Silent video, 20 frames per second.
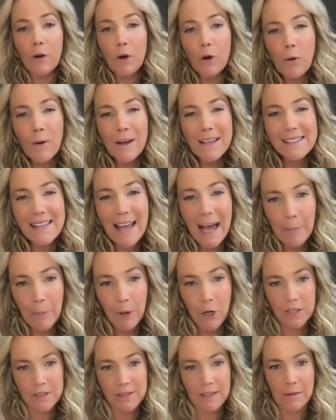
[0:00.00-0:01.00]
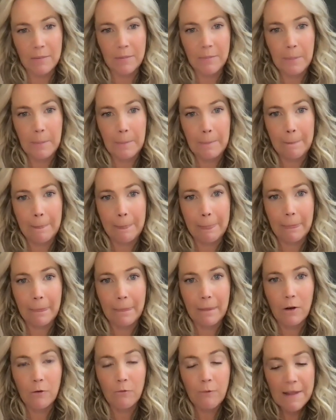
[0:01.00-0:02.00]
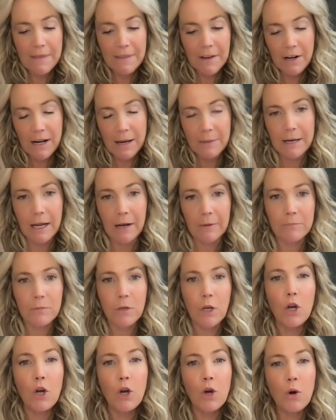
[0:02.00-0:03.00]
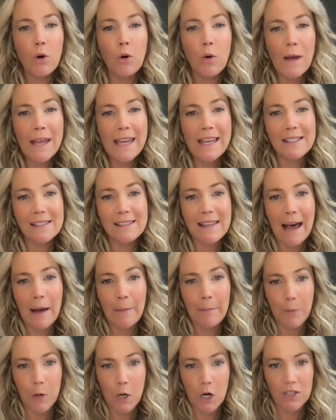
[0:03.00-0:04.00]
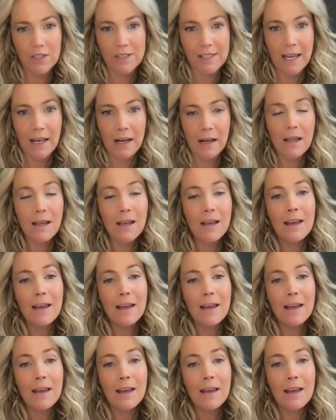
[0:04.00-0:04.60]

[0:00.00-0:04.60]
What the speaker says: Who is that person? Write their name down. Who is that person